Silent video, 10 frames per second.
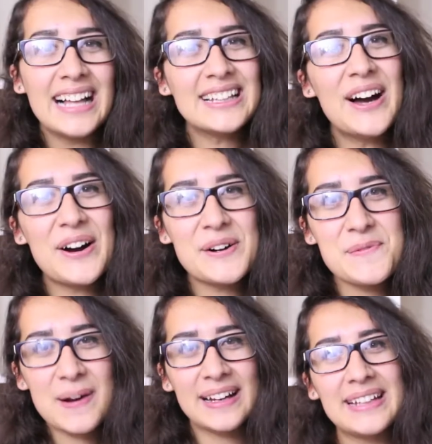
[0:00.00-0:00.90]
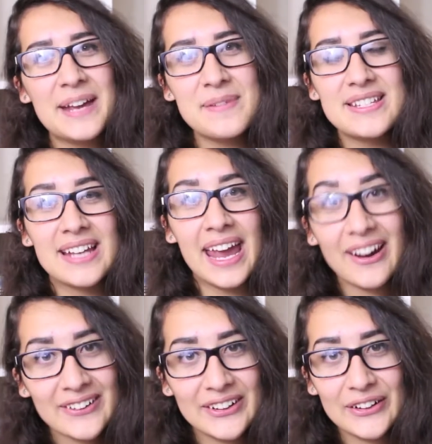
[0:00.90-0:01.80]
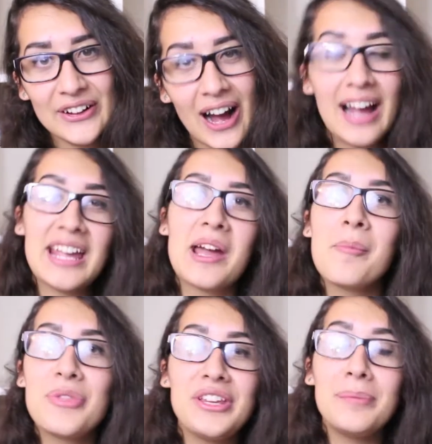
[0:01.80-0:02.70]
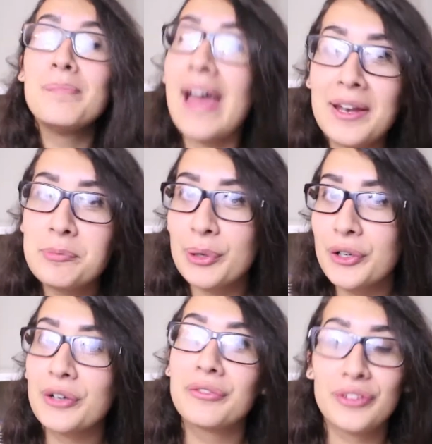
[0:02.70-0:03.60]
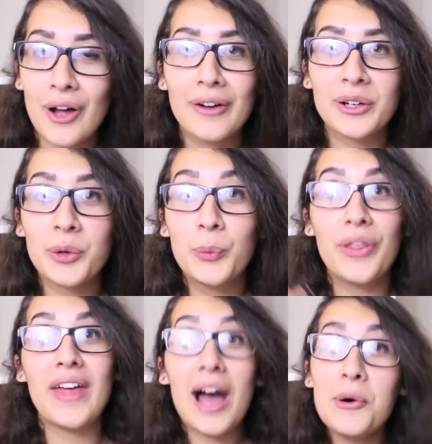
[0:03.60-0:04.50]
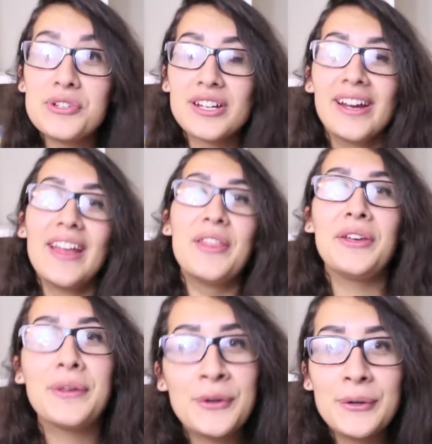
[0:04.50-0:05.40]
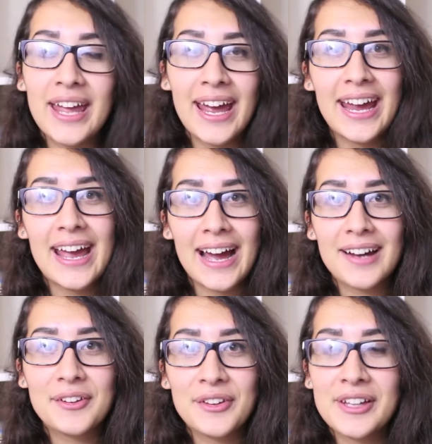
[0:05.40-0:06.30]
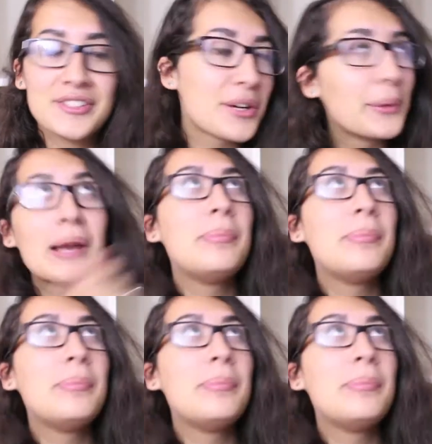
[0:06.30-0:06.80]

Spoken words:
Hello, my name is Ariel. I am the Man Booker vlogger without the UK accent. What a